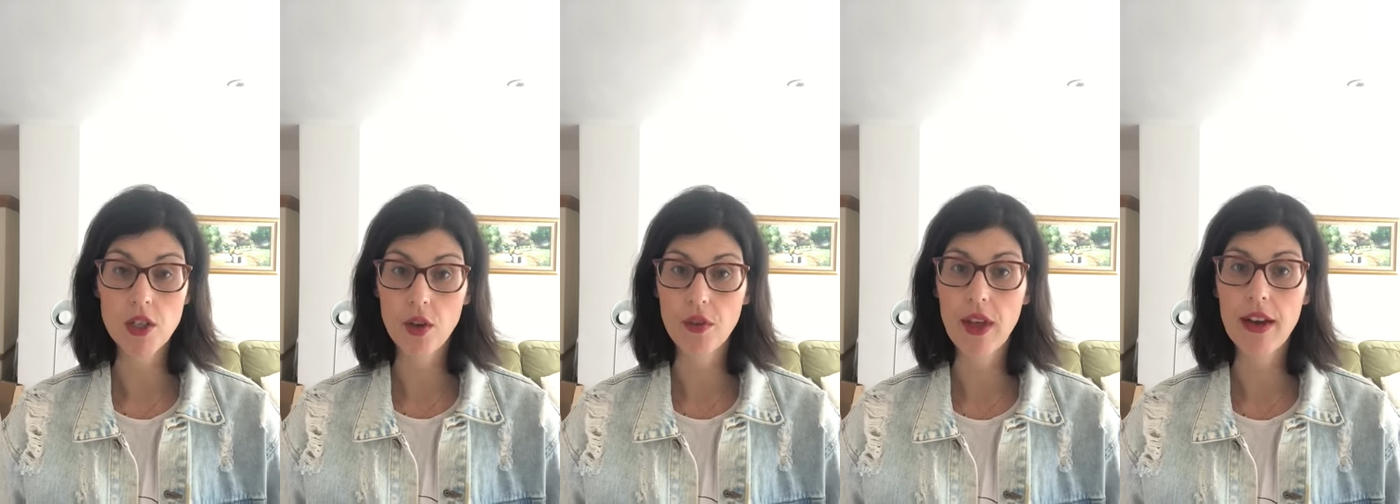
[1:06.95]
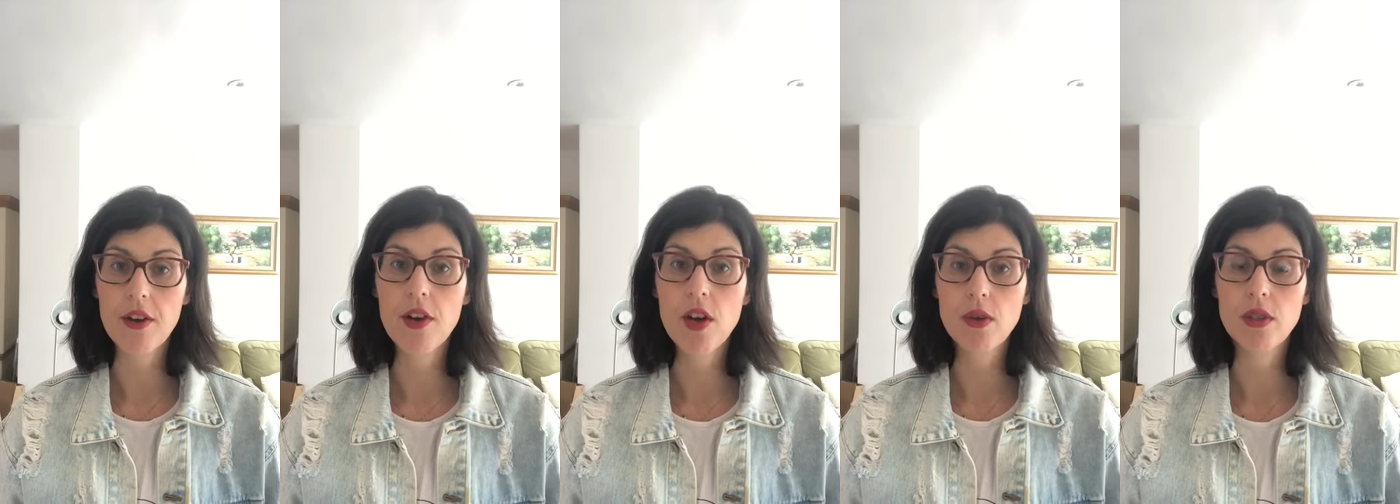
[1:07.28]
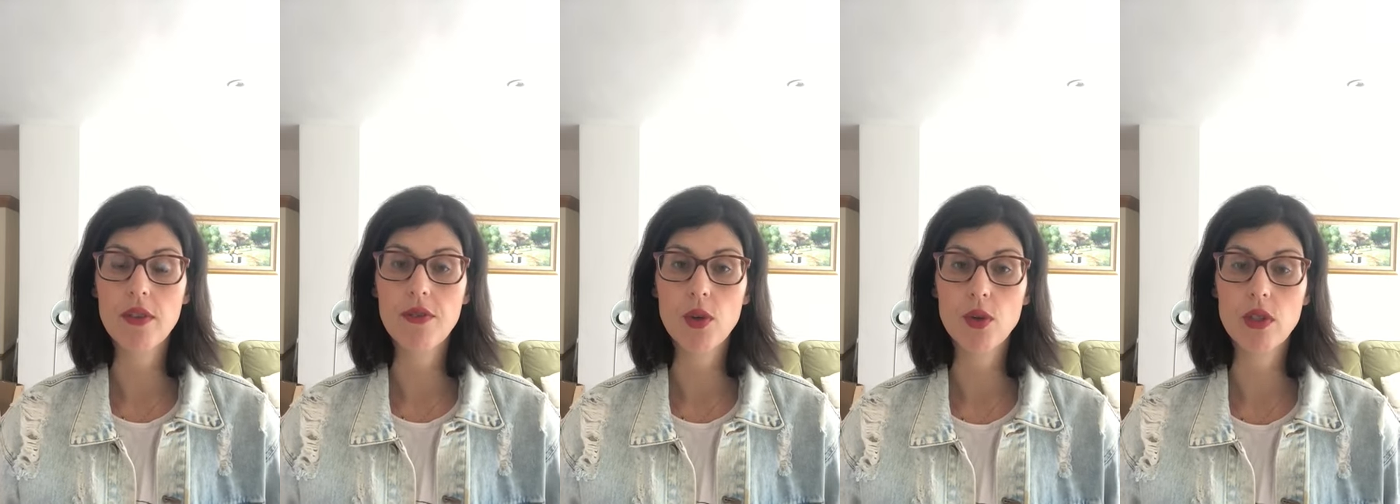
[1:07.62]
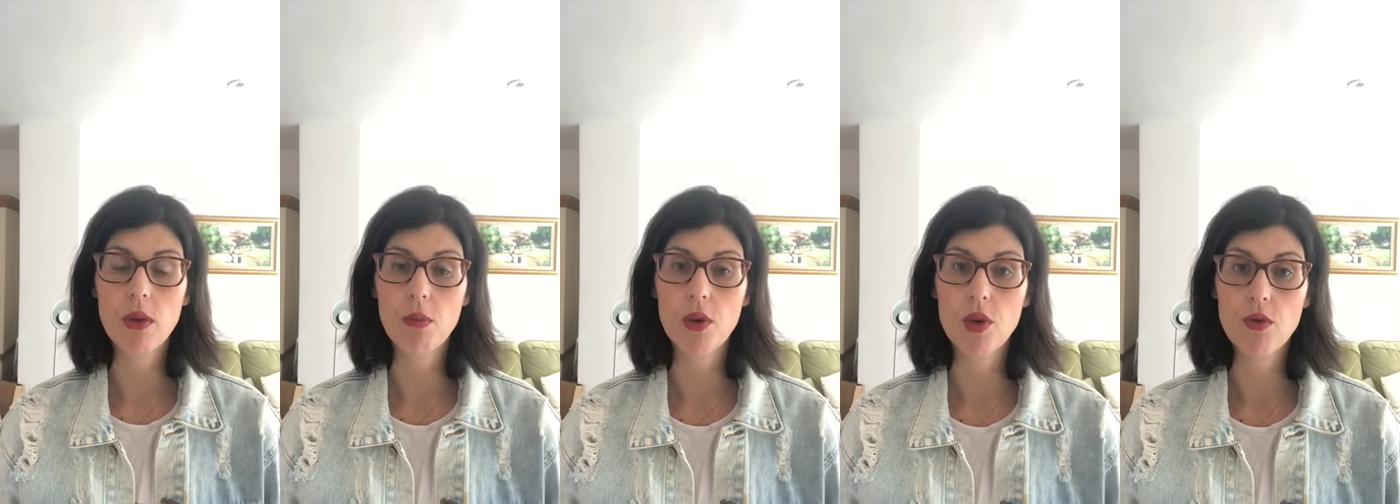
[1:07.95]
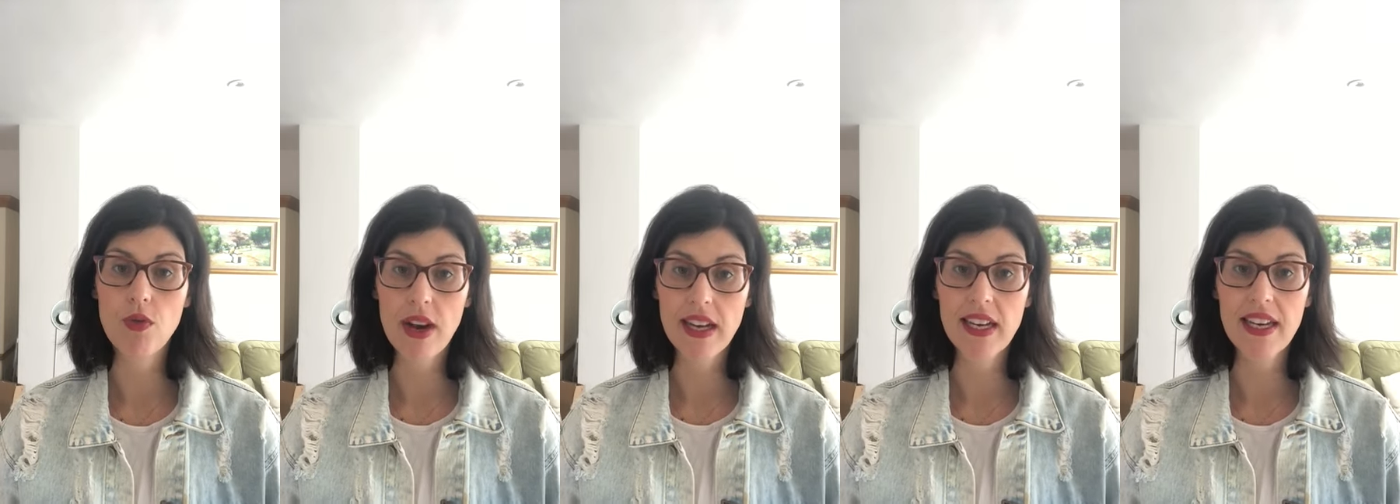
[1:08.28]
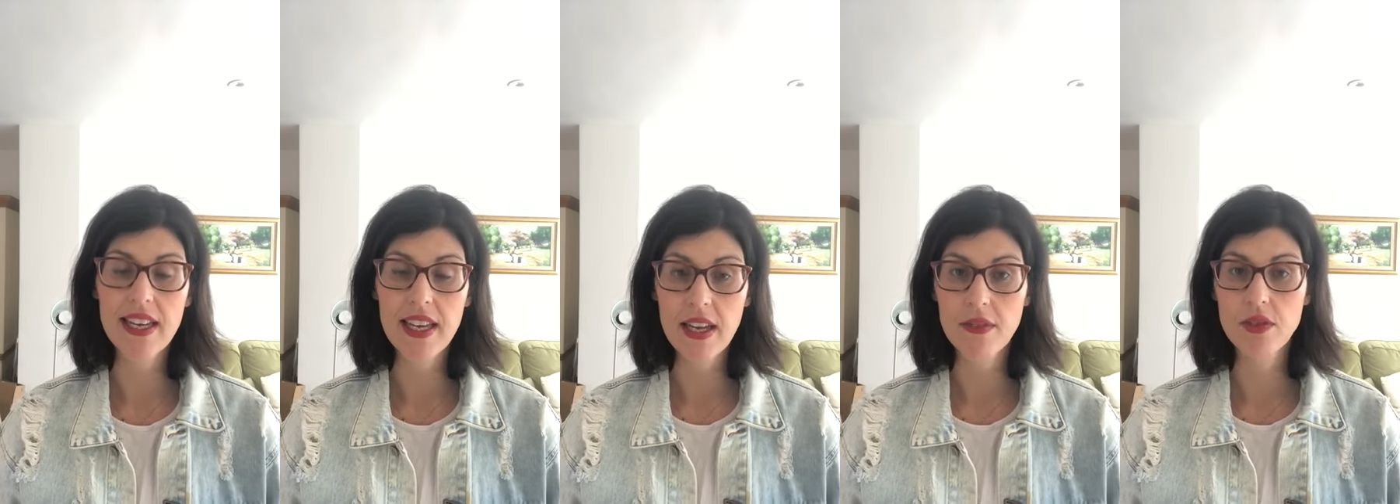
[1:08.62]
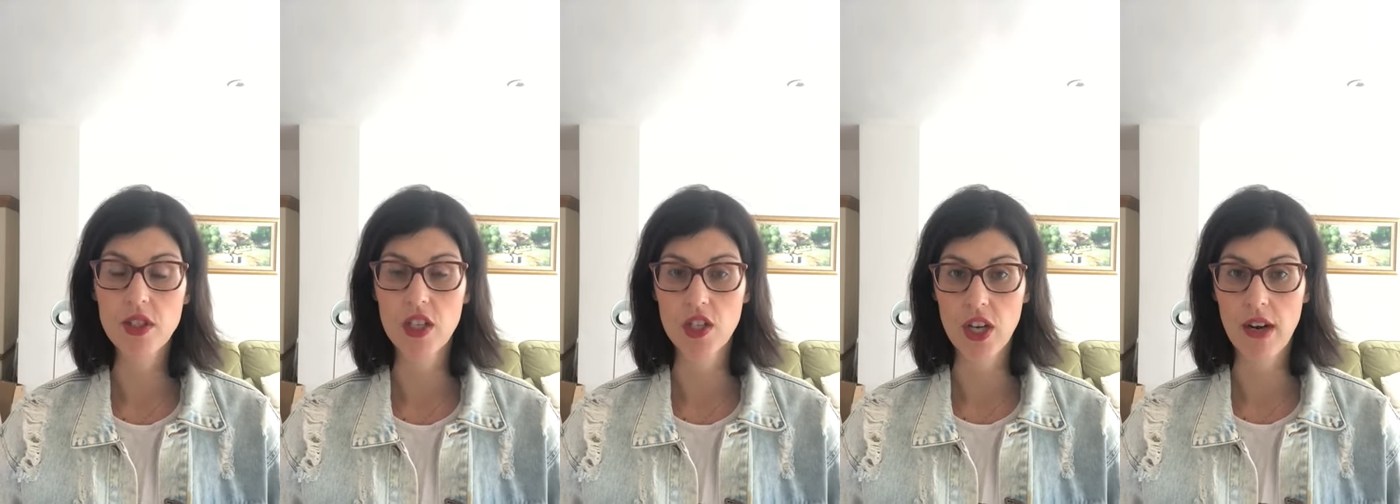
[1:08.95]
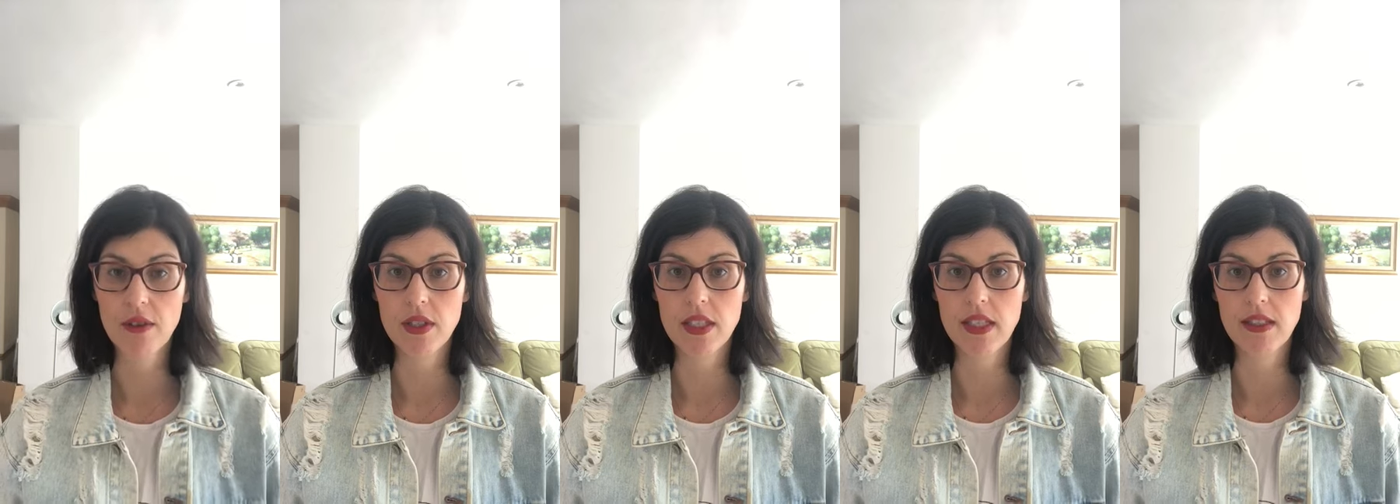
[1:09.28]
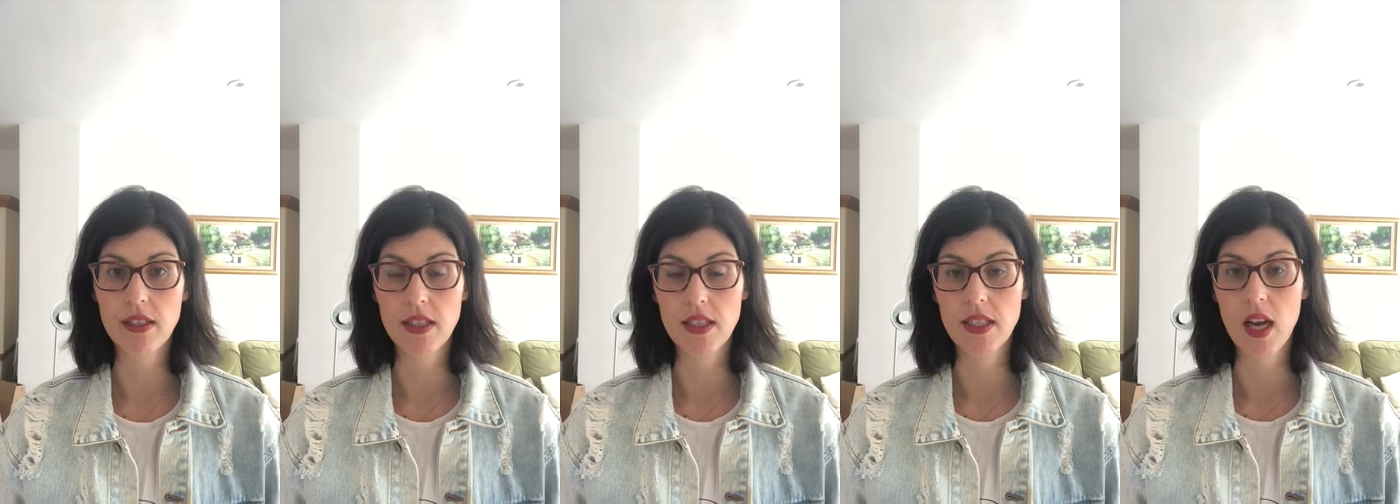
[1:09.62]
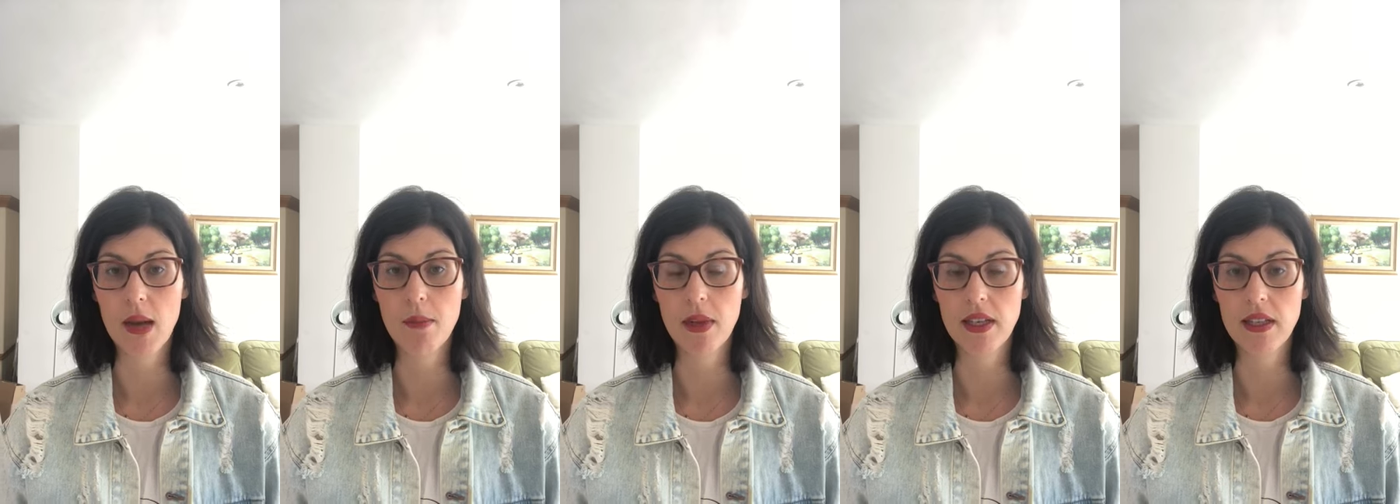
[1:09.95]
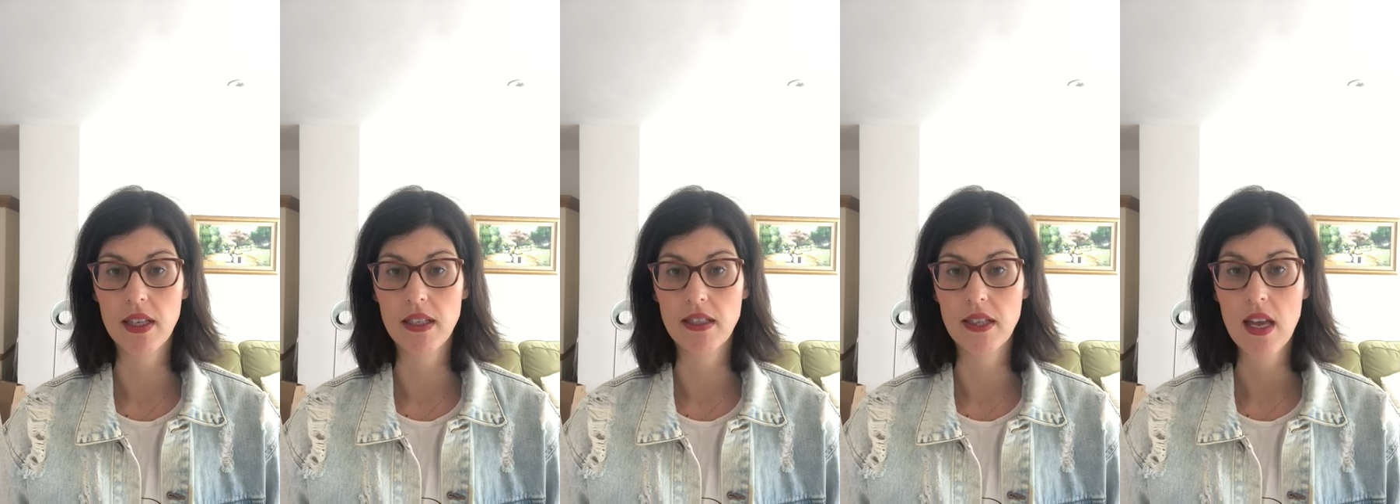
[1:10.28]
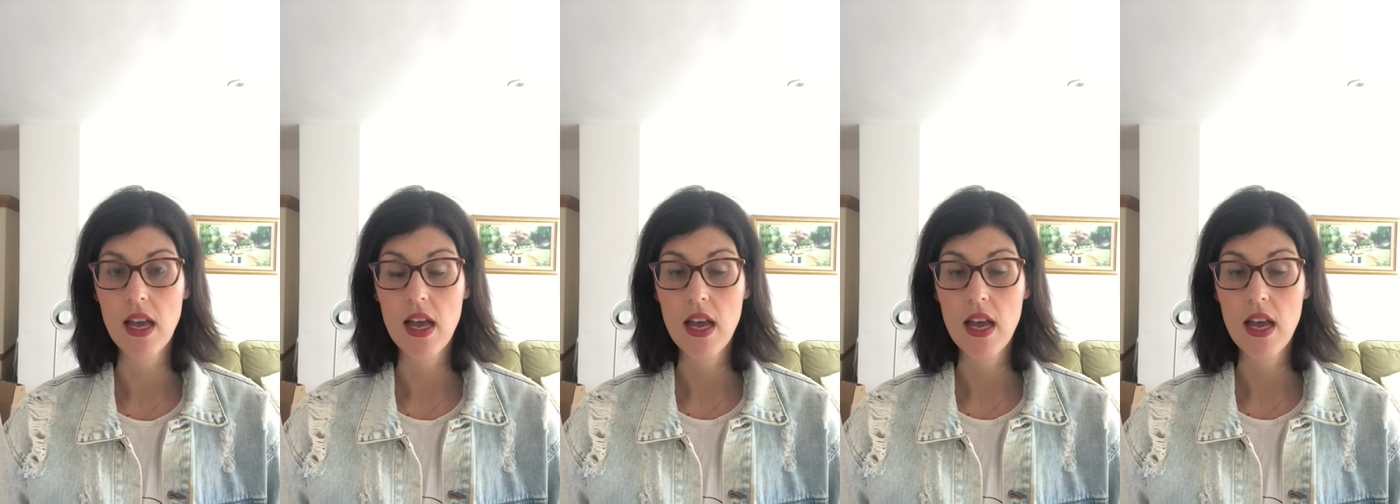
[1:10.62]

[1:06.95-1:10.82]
And on that note, if you're someone who regularly gives to charities at a time like this